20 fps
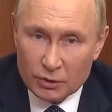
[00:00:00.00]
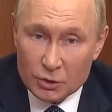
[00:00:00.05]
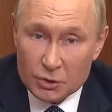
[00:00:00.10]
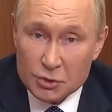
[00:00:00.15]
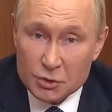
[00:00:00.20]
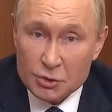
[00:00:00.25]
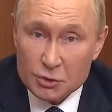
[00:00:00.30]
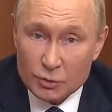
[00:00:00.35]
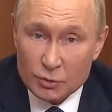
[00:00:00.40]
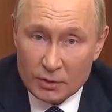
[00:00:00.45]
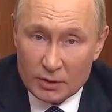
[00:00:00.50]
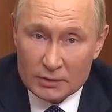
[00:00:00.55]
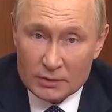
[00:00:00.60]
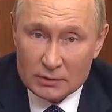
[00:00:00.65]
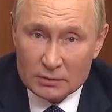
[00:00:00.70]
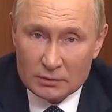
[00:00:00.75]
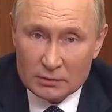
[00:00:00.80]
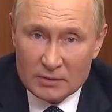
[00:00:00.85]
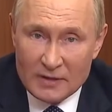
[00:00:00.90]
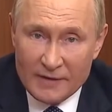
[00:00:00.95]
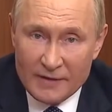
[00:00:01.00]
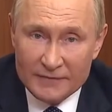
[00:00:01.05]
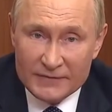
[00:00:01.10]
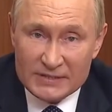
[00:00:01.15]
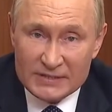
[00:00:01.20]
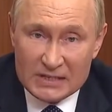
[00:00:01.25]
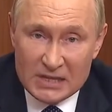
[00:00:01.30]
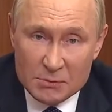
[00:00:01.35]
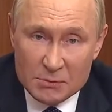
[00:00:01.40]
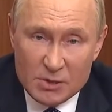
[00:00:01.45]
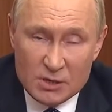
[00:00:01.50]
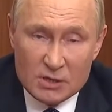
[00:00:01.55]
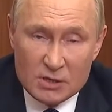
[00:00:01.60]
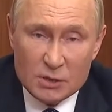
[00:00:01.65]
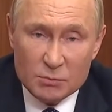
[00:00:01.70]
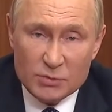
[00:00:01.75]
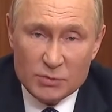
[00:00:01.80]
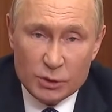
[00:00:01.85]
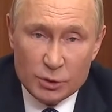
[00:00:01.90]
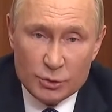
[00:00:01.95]
I think for Putin,
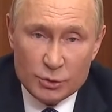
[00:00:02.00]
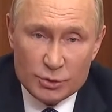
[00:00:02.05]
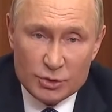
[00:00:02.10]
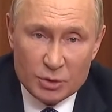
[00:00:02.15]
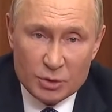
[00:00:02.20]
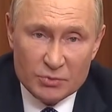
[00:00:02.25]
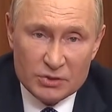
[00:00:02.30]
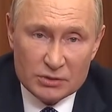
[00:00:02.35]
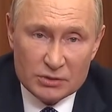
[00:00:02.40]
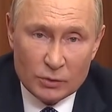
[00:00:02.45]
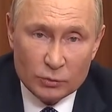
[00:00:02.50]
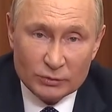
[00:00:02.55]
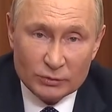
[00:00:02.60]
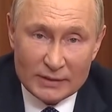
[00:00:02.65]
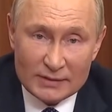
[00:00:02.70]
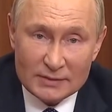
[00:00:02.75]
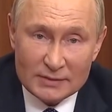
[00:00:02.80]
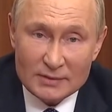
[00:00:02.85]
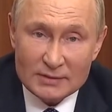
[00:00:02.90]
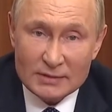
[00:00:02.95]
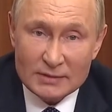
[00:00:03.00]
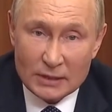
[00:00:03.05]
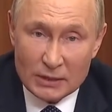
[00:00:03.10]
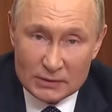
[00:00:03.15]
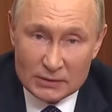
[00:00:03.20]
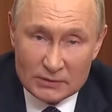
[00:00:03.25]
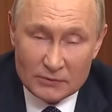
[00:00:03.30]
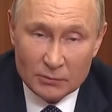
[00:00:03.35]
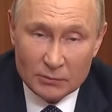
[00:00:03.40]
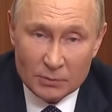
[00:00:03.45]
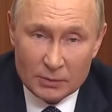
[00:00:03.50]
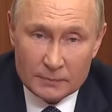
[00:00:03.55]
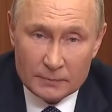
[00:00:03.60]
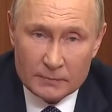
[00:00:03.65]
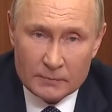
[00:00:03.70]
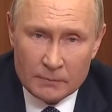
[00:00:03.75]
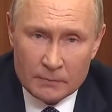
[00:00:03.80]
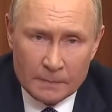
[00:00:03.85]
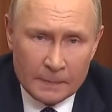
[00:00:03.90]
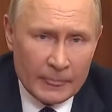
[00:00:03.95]
he will not be
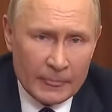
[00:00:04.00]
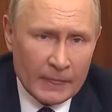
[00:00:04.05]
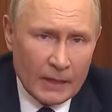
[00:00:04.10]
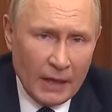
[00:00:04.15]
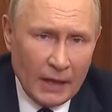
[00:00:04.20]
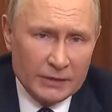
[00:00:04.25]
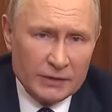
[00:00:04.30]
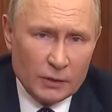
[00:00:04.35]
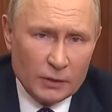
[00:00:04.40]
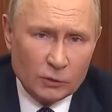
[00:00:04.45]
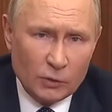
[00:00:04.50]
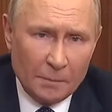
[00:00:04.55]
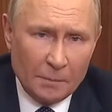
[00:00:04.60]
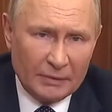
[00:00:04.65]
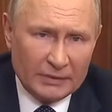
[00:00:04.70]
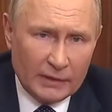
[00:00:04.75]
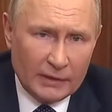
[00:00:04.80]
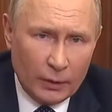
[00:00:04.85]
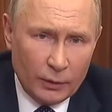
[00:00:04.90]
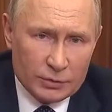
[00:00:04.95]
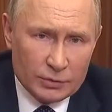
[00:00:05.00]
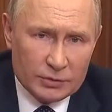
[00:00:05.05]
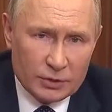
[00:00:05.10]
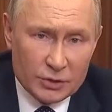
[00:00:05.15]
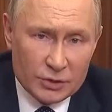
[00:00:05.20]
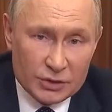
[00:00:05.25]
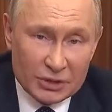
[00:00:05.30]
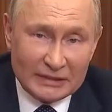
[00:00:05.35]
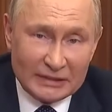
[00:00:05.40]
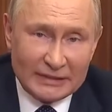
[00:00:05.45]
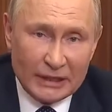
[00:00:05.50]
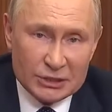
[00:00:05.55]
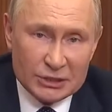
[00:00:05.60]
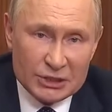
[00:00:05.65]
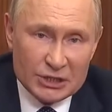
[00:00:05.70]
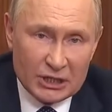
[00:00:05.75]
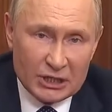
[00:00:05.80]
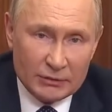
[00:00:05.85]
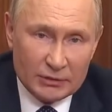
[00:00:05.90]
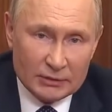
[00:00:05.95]
paying much attention to those
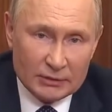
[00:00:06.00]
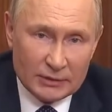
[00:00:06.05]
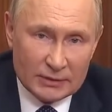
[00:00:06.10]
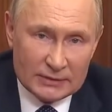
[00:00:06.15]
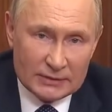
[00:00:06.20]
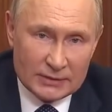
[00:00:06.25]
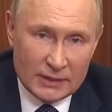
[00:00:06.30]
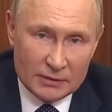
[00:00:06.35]
reports.